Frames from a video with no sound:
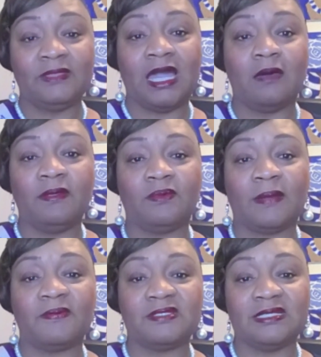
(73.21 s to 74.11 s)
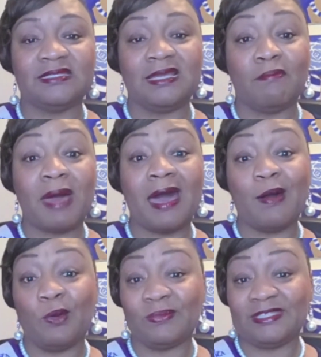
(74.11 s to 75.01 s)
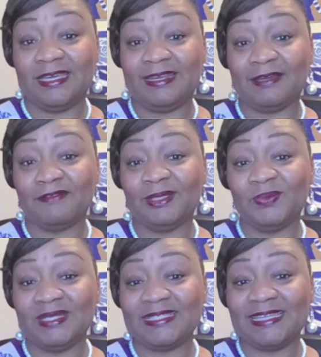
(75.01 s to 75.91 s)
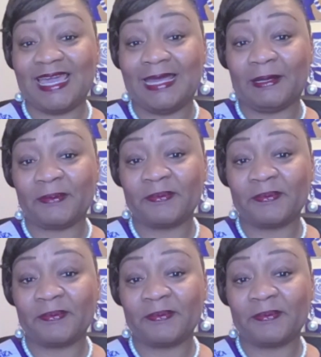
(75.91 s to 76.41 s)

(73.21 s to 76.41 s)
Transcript: I'll be representing my home state of Louisiana.